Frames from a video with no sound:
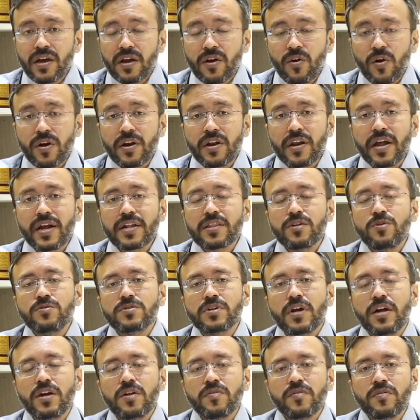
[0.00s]
contract those
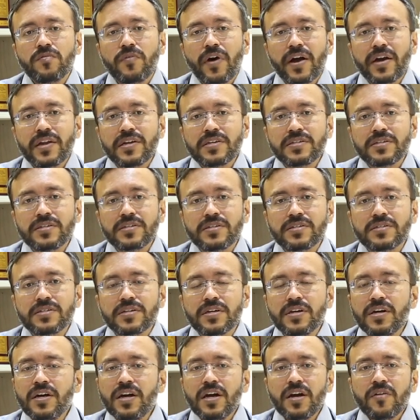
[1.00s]
kind of a viruses,
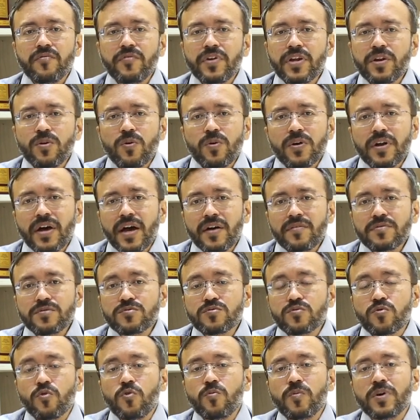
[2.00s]
we don't have
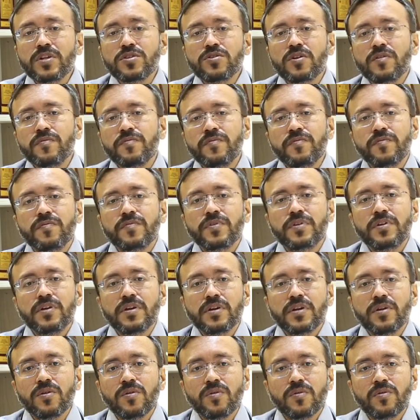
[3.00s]
so much of,
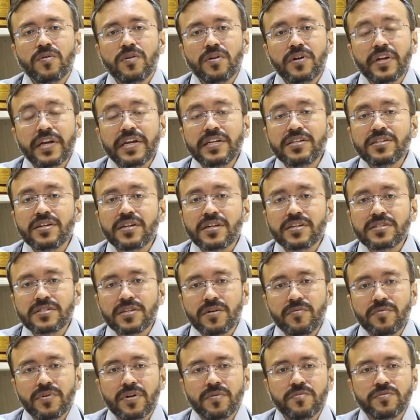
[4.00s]
you know, dangerous
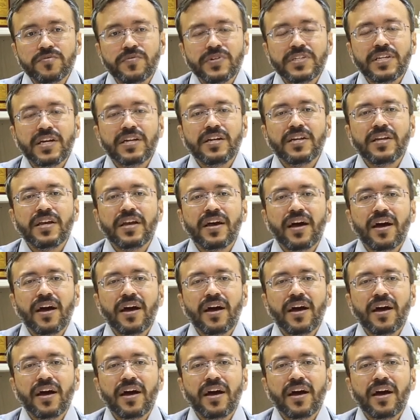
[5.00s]
symptoms. We generally